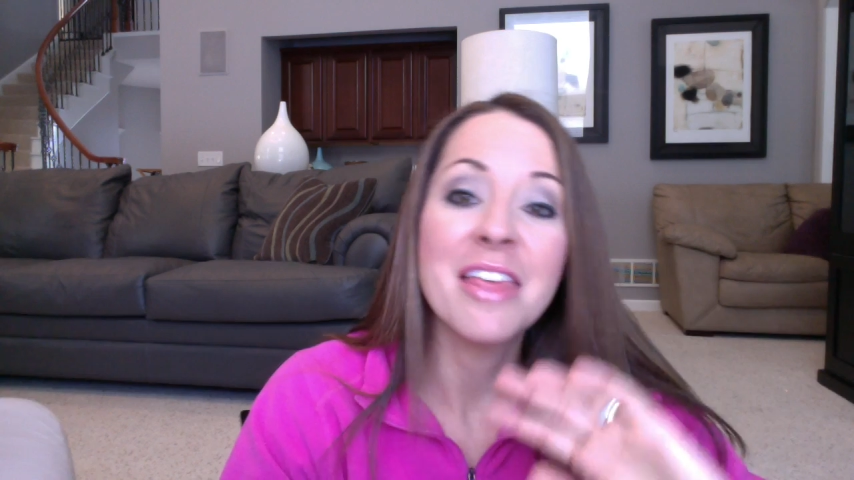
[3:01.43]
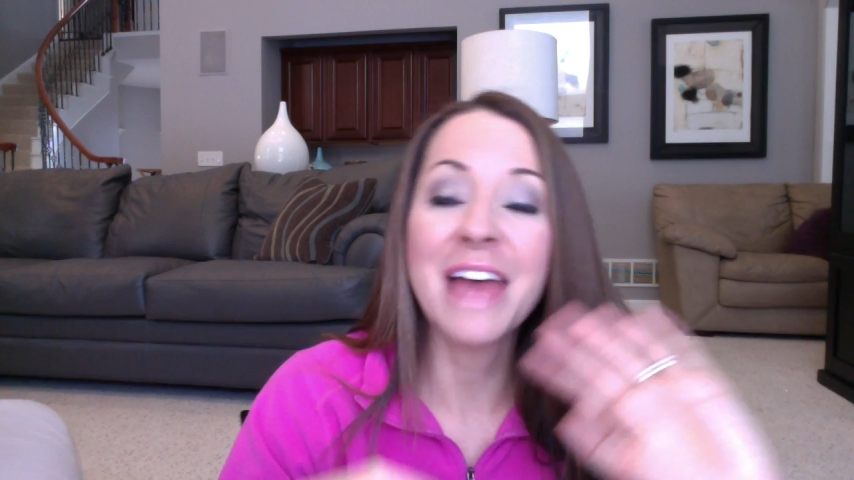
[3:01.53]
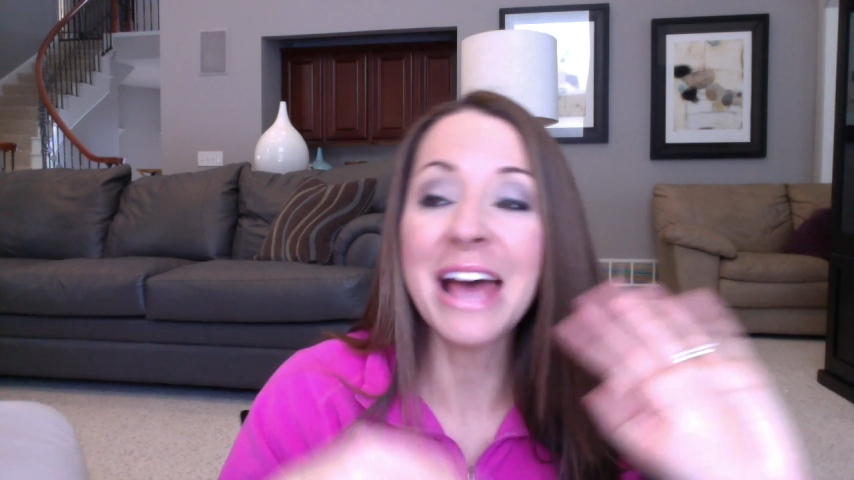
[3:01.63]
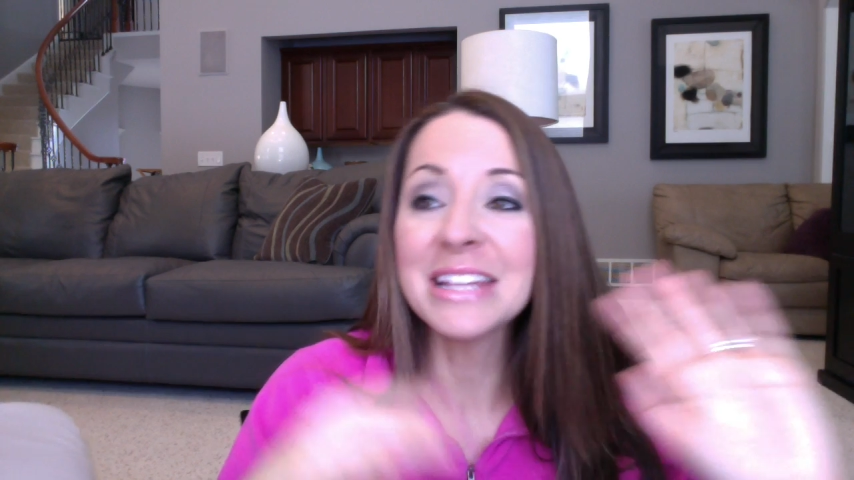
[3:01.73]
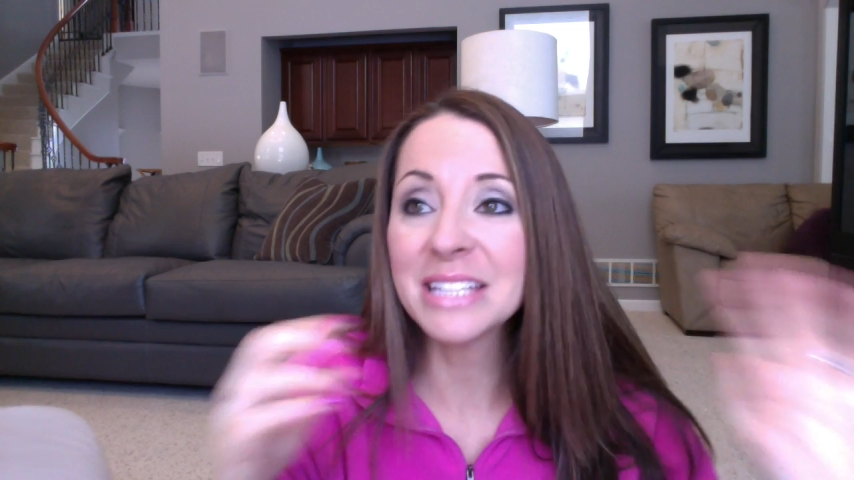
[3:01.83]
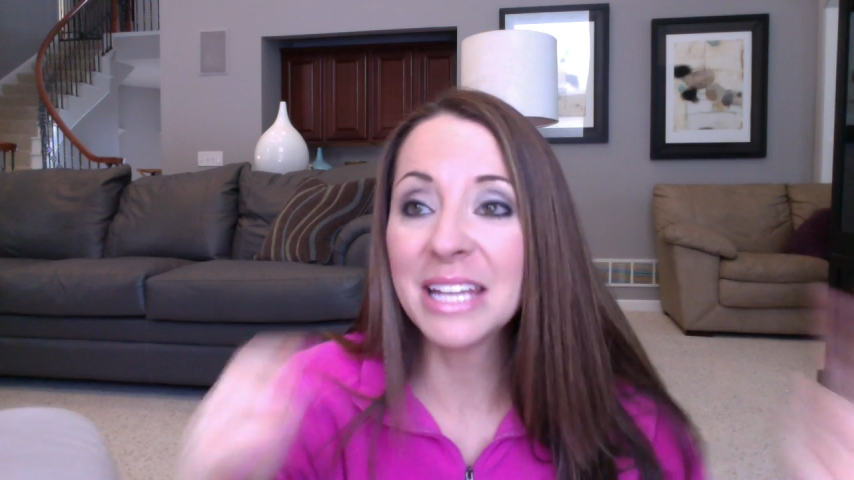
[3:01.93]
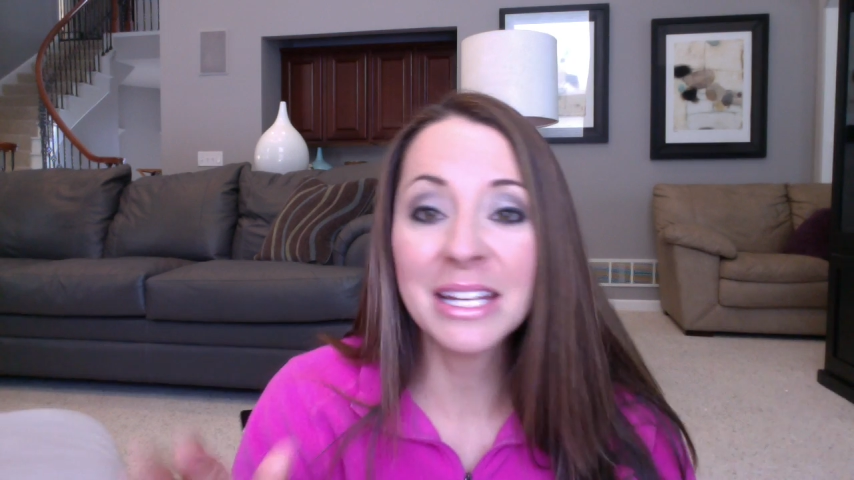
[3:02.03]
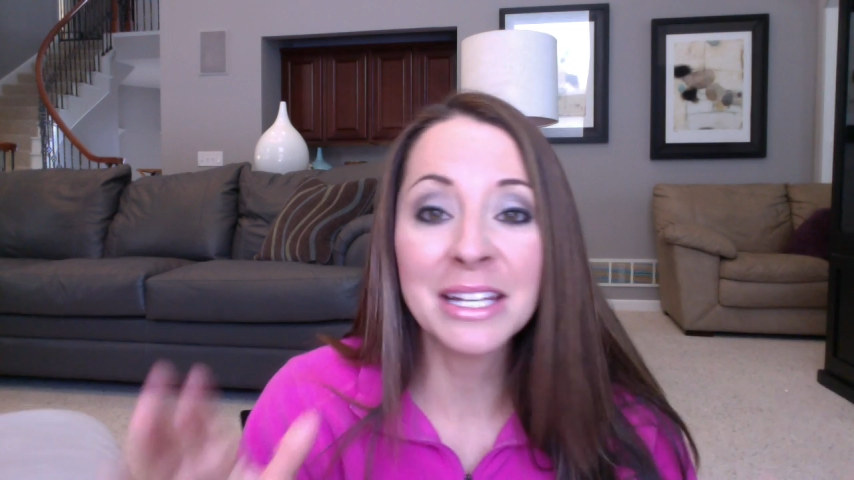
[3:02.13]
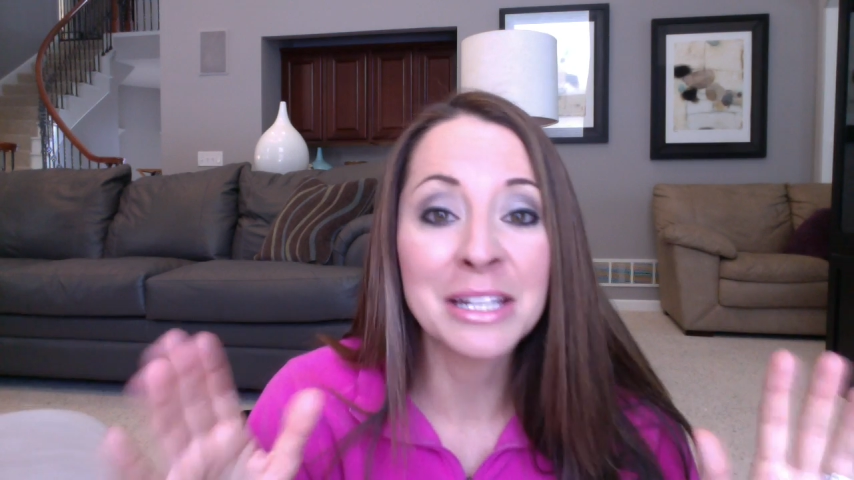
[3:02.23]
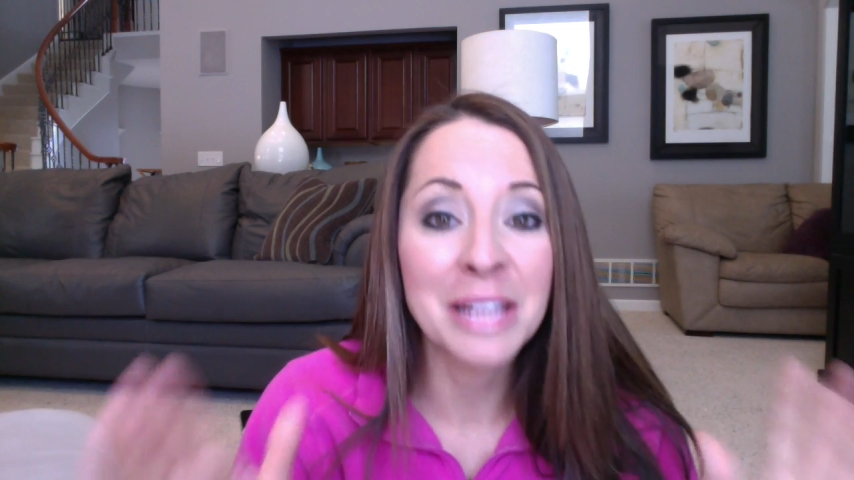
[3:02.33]
that's it in
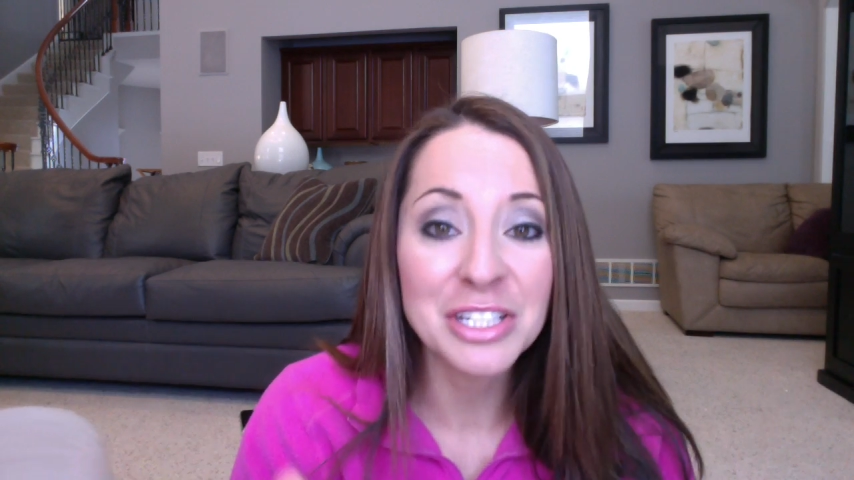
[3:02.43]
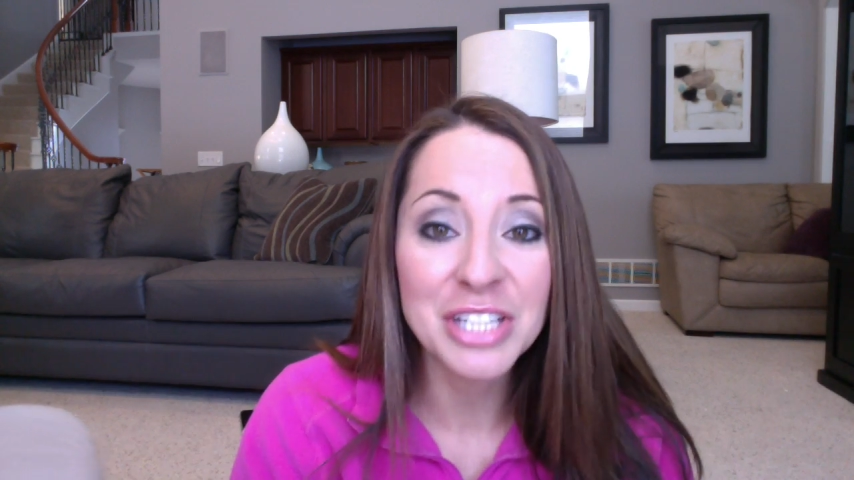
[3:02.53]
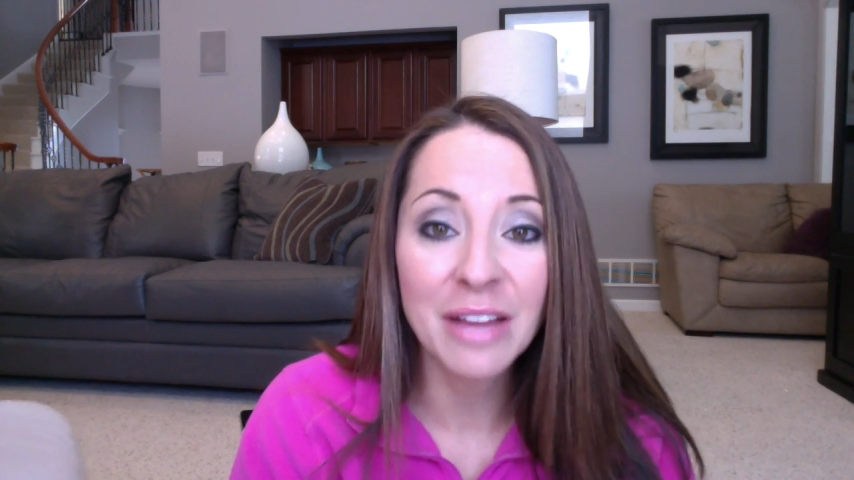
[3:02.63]
a nutshell.